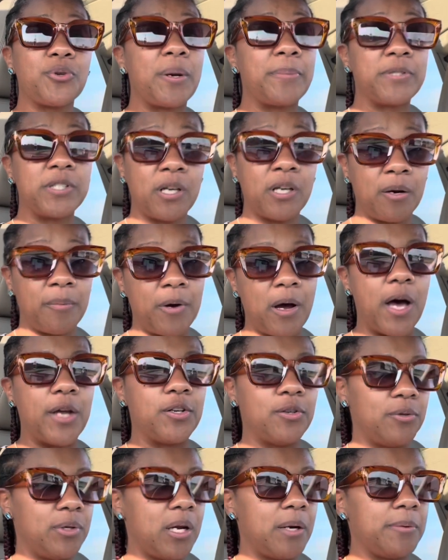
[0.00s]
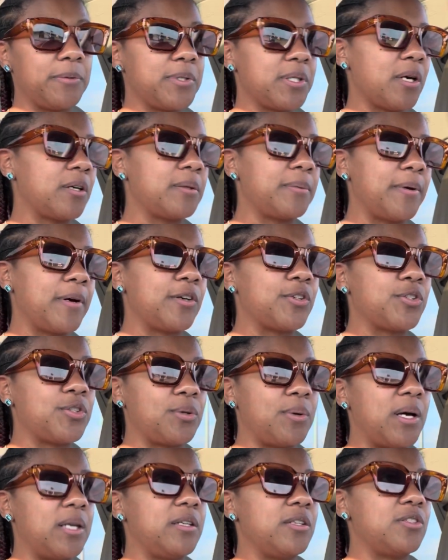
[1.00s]
I be talking about. I know what I be talking about,
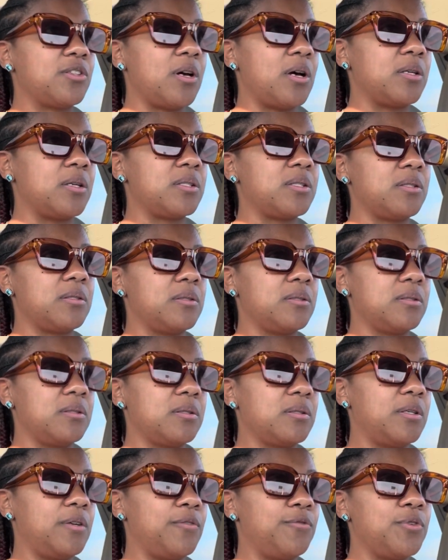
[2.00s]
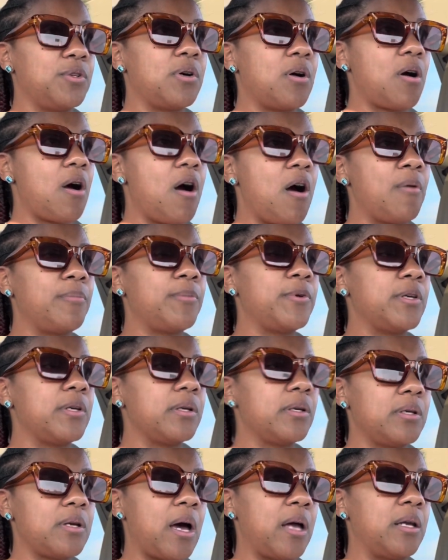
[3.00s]
so I need y'all to, if you're gonna call me,
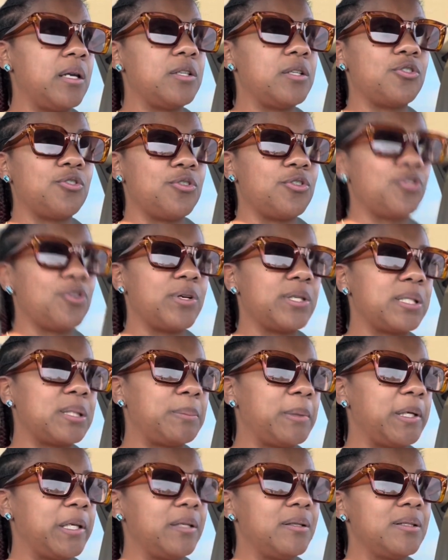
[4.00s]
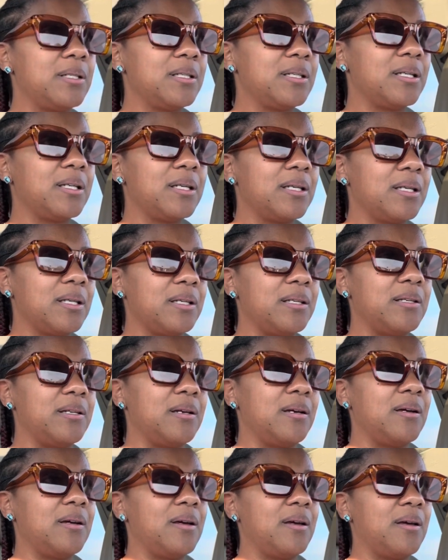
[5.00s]
I need you to trust me.
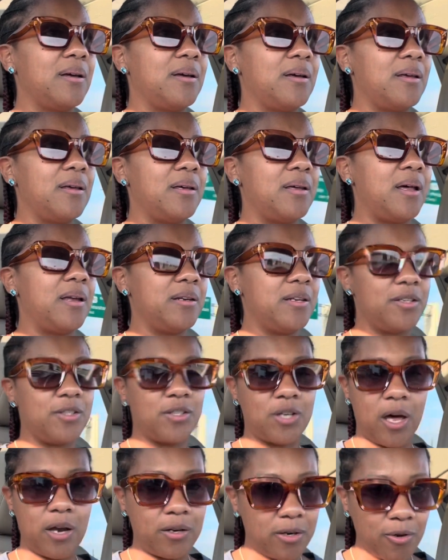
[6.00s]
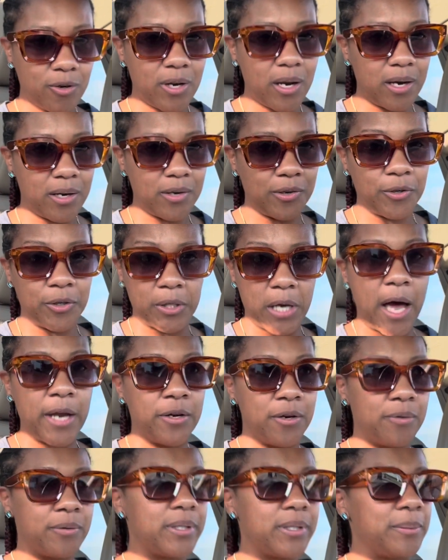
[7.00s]
I need y'all to know that I
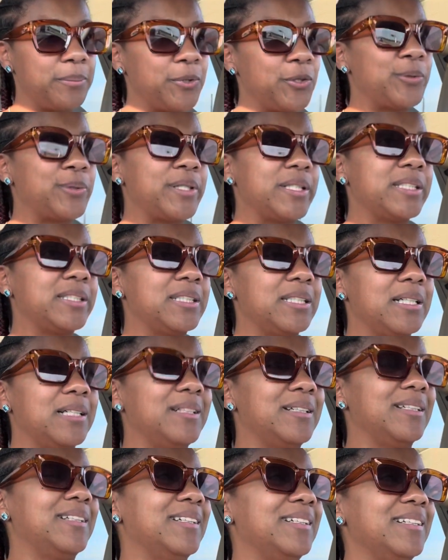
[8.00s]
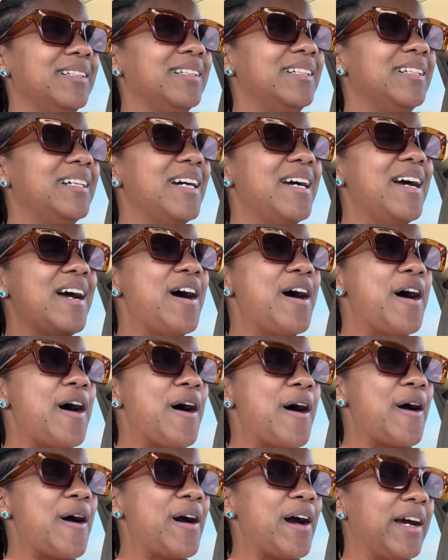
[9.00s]
know what I'm doing.
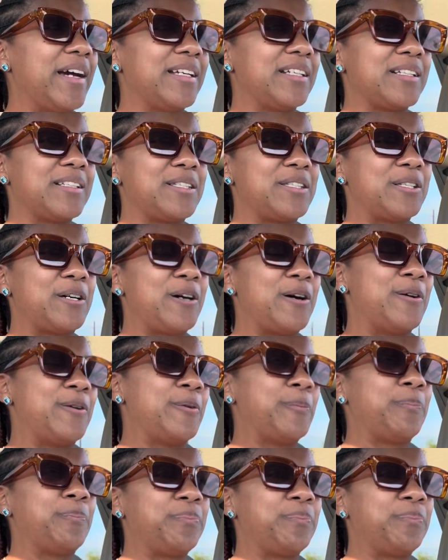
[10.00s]
All right, so